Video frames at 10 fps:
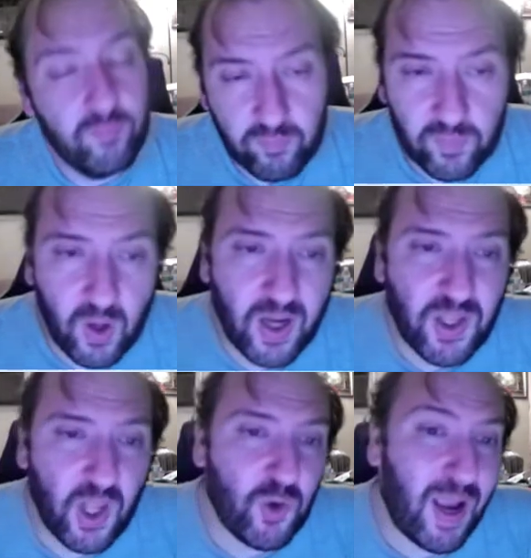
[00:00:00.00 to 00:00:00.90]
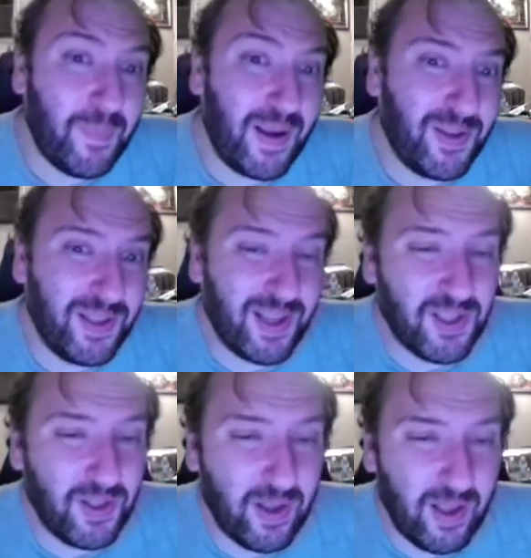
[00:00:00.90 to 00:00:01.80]
Alright, so the trap actually does
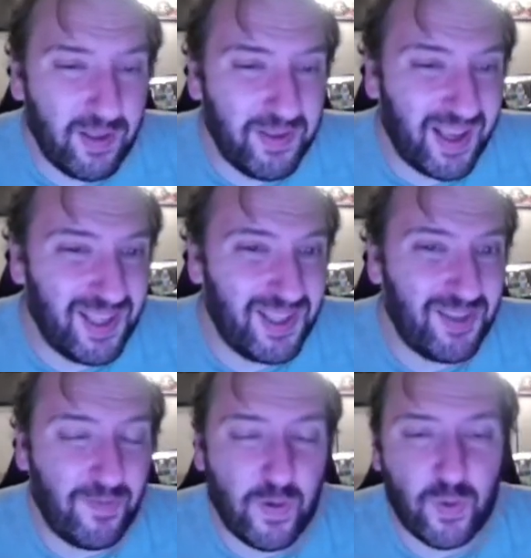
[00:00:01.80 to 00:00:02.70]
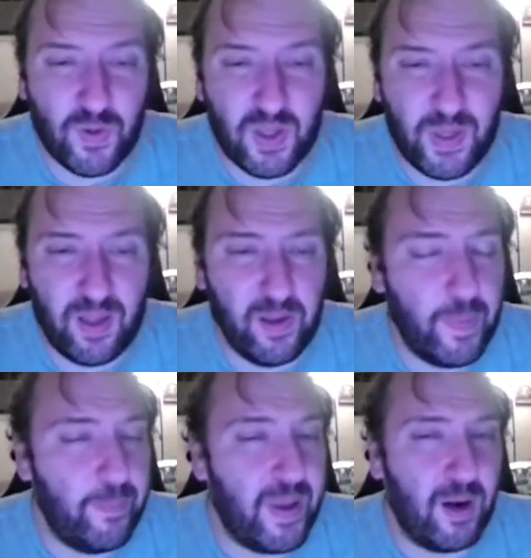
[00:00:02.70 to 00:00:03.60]
the ritual summon a little
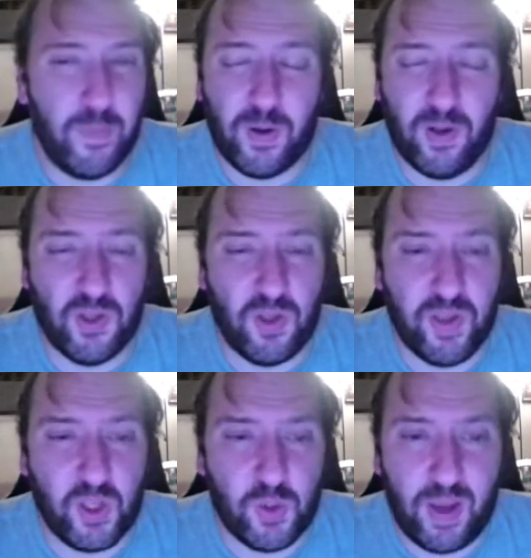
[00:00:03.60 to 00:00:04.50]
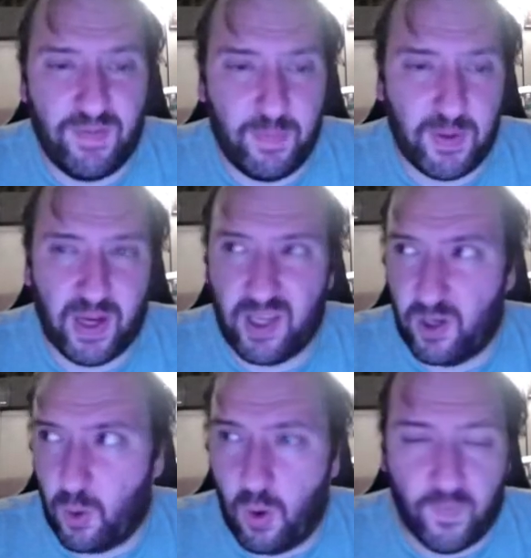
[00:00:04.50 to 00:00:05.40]
bit better because at least you have the ability to
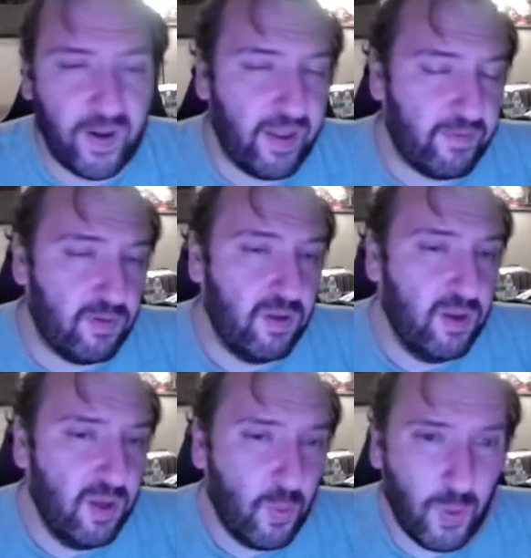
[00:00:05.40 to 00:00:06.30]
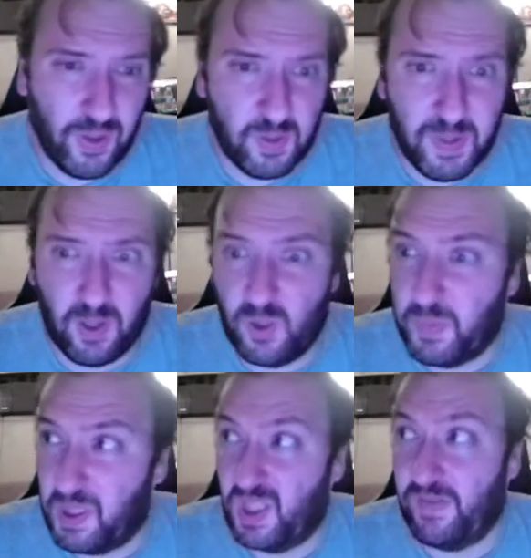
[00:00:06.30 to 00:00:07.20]
go over the level while the spell is
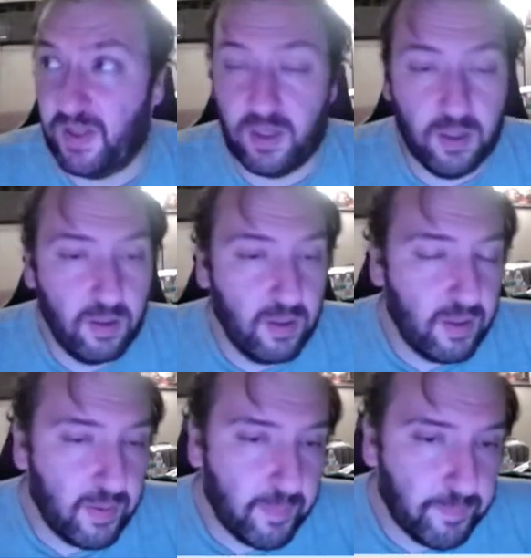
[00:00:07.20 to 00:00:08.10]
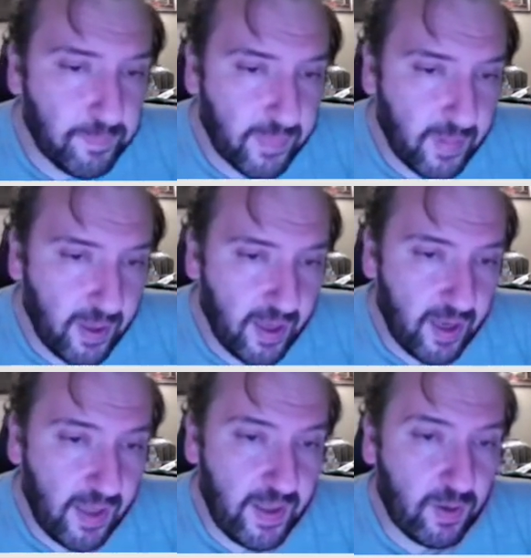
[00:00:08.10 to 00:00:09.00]
specific.
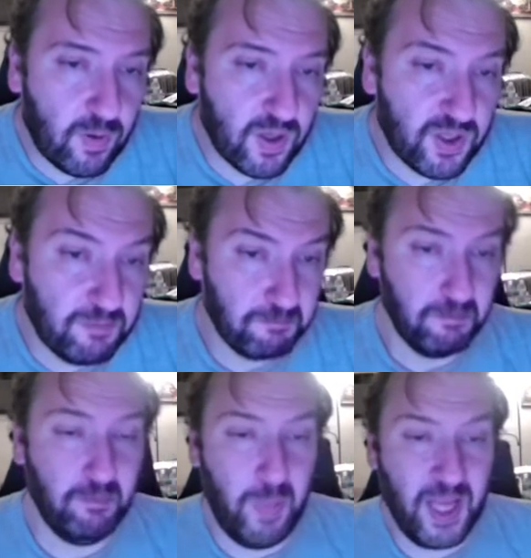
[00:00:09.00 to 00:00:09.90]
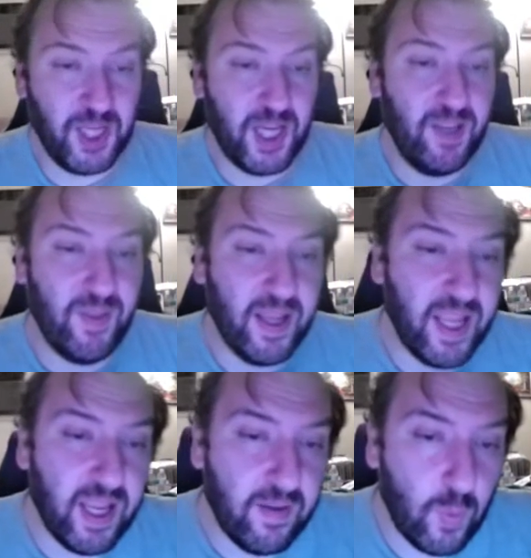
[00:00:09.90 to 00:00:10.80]
And then, of course, Magic Key
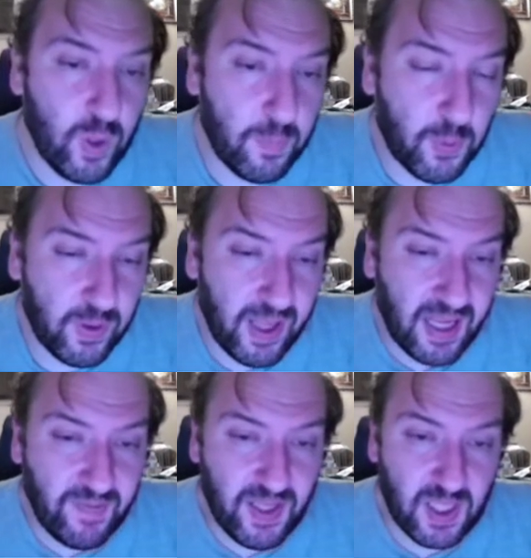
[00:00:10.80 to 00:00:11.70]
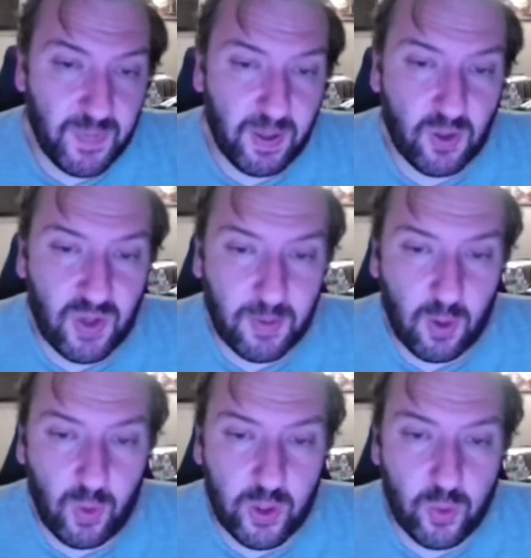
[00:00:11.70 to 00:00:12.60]
Unlocking, when your opponent activates a spell or trap card
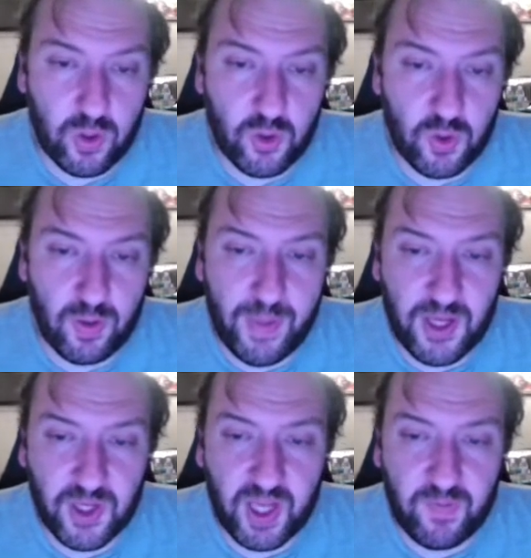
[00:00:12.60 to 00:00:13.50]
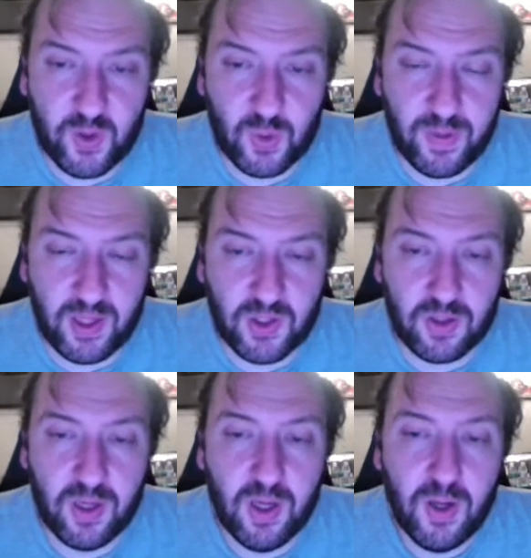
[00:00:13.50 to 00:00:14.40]
while you control a Magic Key ritual monster
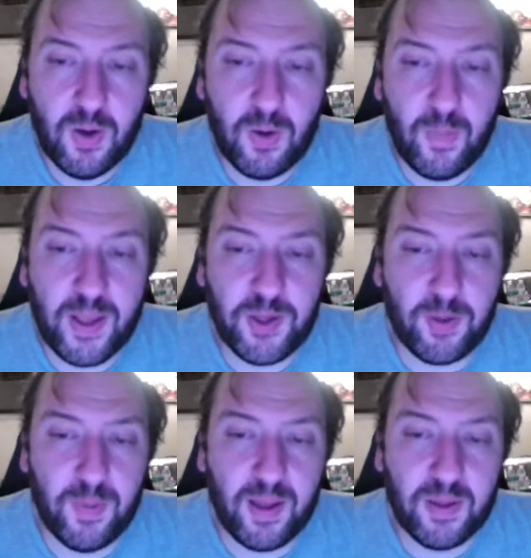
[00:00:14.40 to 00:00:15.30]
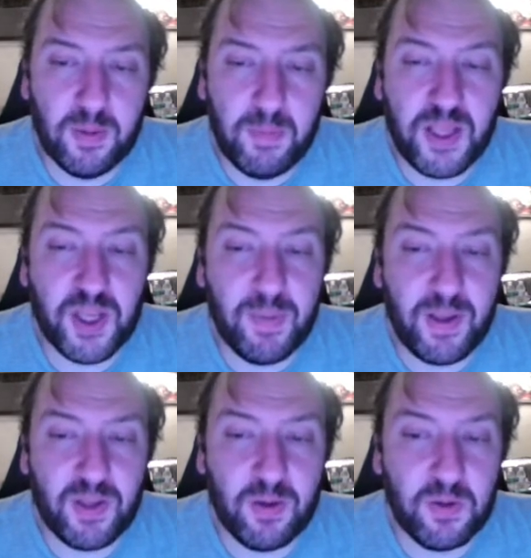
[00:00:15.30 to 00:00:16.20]
or a Magic Key
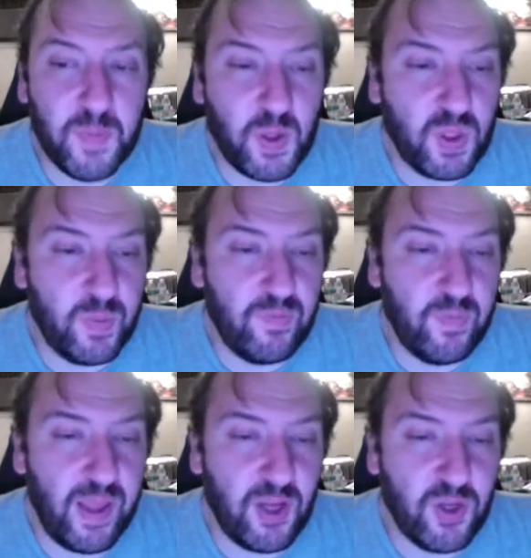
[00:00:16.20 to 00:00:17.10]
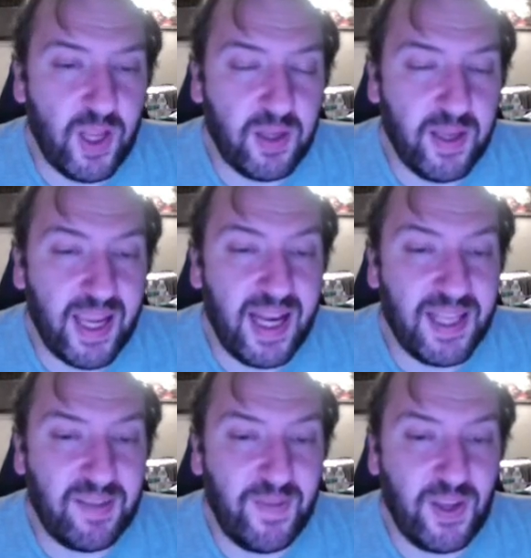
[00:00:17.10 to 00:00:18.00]
monster special summon from the extra deck, negate its
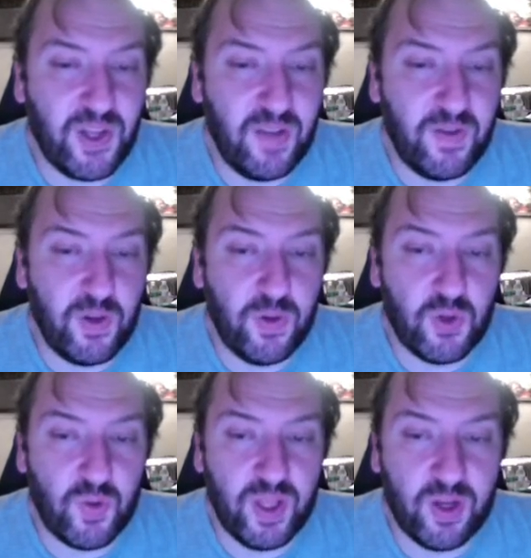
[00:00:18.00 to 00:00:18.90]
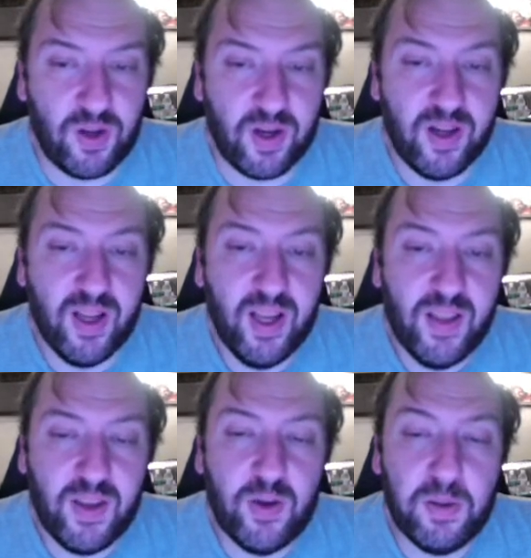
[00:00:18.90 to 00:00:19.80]
activation if you do destroy the card.
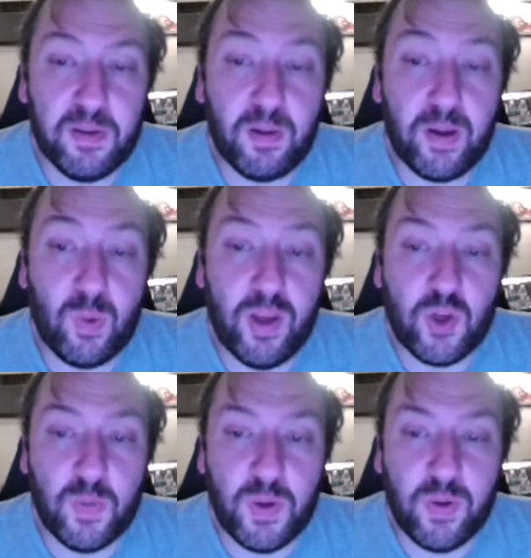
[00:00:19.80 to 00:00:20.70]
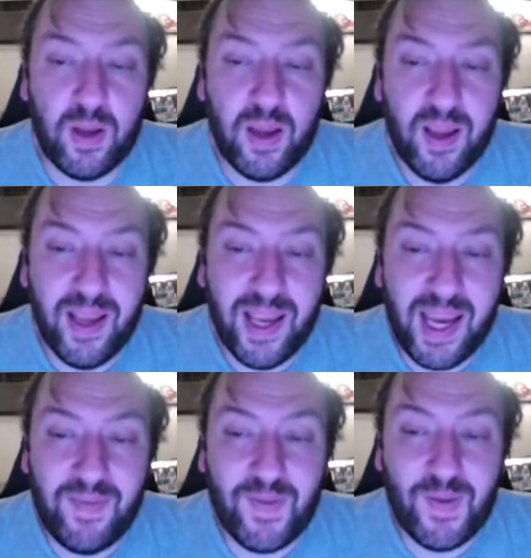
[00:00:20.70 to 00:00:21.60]
Then you can declare one attribute. And
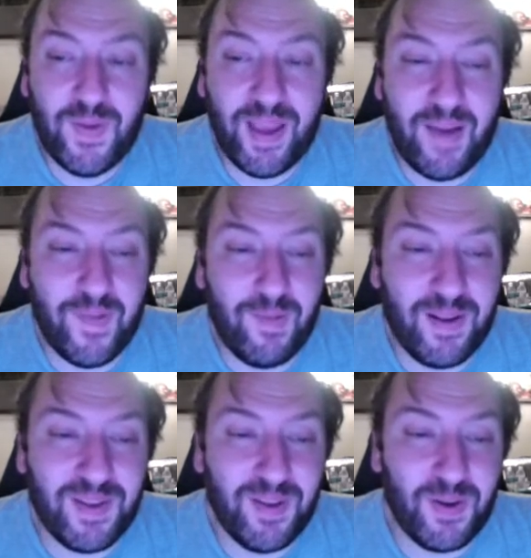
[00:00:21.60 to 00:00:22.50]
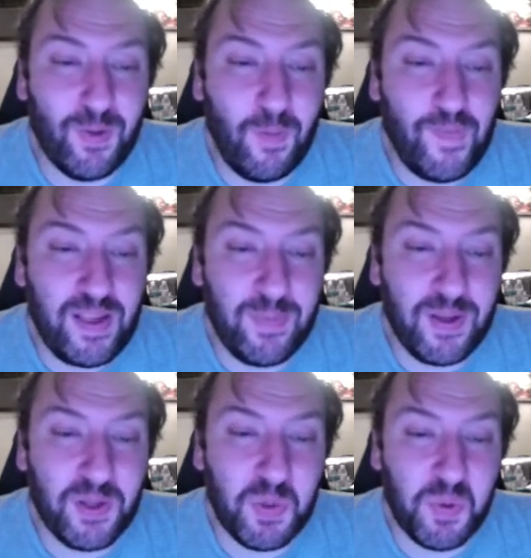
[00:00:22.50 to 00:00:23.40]
if you do that for the rest of the turn, all face-up
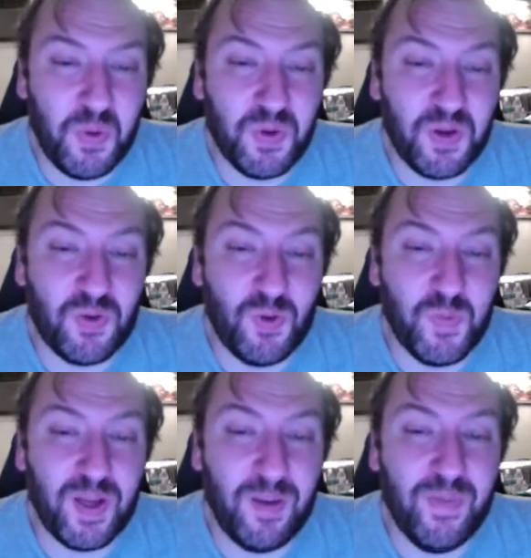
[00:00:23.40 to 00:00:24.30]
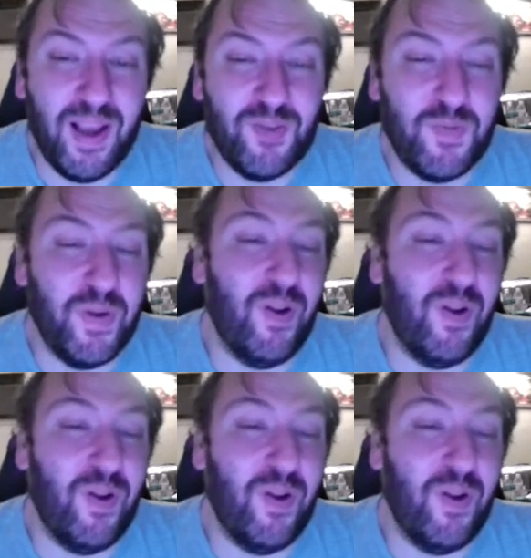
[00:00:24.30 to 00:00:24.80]
monsters your opponent controls become that attribute.